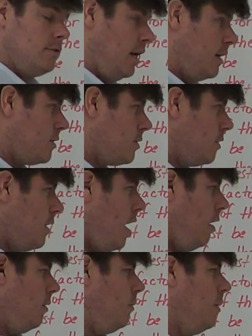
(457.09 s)
Yes or
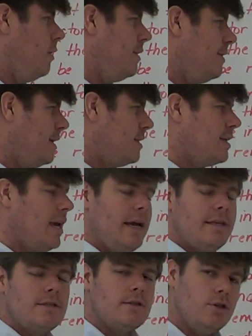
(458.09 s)
no? Well, in this
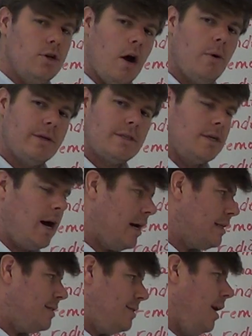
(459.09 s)
case, no, it's
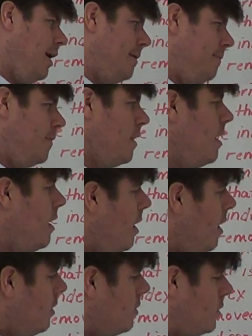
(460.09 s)
not done.
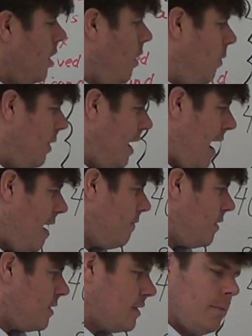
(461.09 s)
So we have
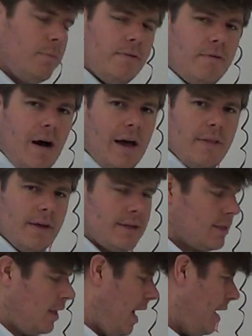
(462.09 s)
to simplify
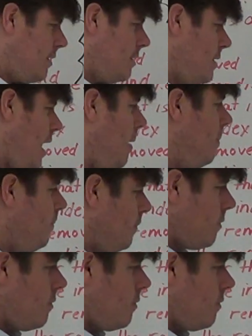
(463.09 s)
this last step.